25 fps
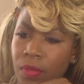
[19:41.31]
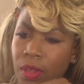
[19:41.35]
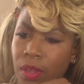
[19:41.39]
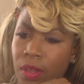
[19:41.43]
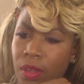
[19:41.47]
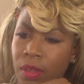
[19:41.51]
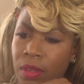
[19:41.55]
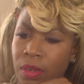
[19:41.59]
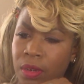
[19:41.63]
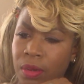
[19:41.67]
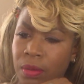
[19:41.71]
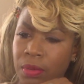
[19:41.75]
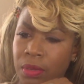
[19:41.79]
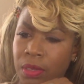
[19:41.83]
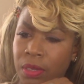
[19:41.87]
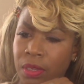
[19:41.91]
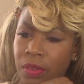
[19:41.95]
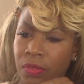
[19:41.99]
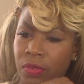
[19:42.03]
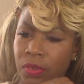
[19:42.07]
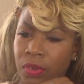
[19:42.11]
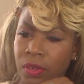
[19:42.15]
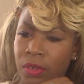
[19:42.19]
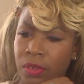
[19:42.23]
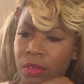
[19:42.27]
And I'm
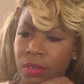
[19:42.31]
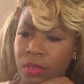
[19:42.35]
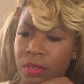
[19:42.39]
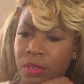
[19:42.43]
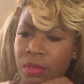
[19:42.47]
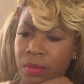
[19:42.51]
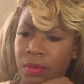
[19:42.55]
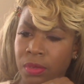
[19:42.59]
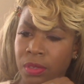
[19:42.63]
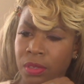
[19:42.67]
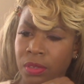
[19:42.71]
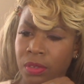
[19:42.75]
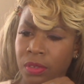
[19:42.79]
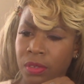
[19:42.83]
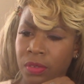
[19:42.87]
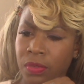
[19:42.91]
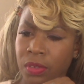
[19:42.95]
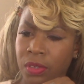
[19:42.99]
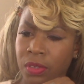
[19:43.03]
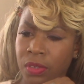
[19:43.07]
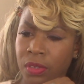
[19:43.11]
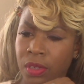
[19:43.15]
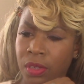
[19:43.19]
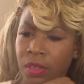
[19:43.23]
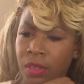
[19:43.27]
looking for something that
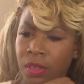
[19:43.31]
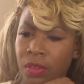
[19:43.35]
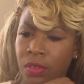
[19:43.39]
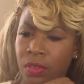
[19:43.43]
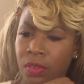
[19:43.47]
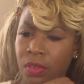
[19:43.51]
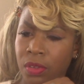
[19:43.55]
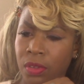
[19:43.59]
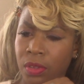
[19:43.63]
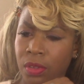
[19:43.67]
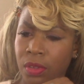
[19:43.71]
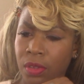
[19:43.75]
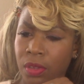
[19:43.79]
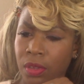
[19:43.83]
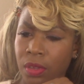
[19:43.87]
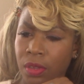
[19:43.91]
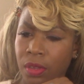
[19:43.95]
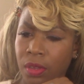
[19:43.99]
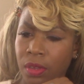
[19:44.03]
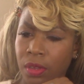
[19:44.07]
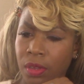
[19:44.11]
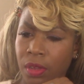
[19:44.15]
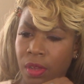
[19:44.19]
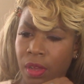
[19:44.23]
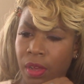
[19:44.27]
it says
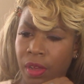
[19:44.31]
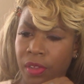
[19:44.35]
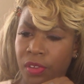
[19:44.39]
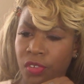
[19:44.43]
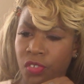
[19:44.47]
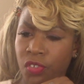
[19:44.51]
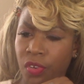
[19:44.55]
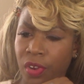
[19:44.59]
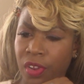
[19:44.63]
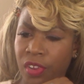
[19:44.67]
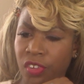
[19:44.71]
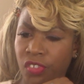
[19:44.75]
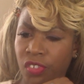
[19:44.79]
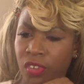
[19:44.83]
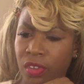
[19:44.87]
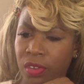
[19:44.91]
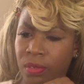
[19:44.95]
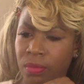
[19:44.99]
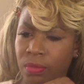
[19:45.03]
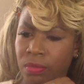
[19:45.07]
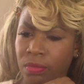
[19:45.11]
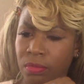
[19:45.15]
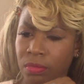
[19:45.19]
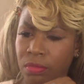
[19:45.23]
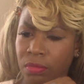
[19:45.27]

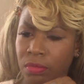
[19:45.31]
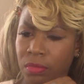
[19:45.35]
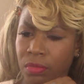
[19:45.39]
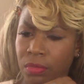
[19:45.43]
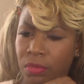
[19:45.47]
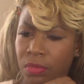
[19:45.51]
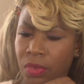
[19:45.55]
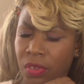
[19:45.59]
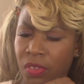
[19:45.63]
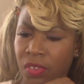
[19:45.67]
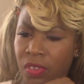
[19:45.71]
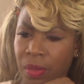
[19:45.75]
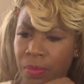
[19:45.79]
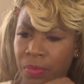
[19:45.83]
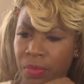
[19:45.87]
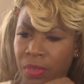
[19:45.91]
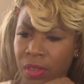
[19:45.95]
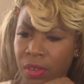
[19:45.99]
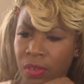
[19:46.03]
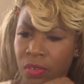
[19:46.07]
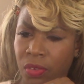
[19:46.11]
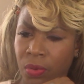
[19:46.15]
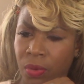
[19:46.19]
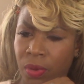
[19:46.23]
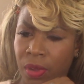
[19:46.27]
hydration
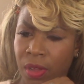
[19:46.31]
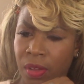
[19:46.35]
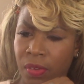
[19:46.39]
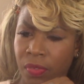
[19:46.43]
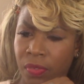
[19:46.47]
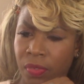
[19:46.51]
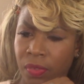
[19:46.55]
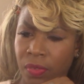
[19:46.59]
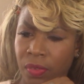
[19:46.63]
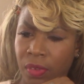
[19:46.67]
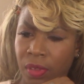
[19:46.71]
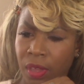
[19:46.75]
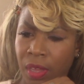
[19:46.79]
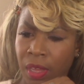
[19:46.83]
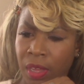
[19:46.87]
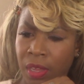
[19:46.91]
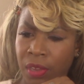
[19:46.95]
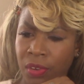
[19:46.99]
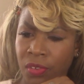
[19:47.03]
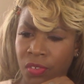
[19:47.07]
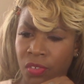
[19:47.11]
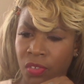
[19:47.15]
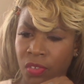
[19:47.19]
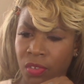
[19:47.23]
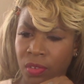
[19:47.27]
something 12
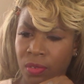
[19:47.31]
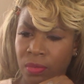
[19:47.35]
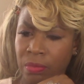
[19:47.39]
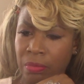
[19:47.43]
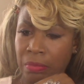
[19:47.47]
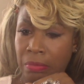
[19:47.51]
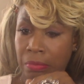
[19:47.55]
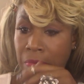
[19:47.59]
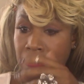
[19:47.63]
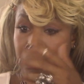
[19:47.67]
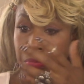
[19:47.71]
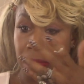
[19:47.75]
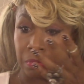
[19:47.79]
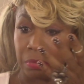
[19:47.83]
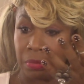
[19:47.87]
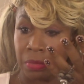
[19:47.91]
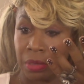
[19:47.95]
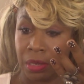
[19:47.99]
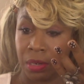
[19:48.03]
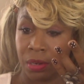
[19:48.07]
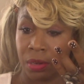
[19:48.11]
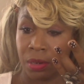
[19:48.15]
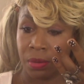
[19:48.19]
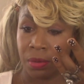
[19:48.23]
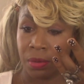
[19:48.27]
each. I don't know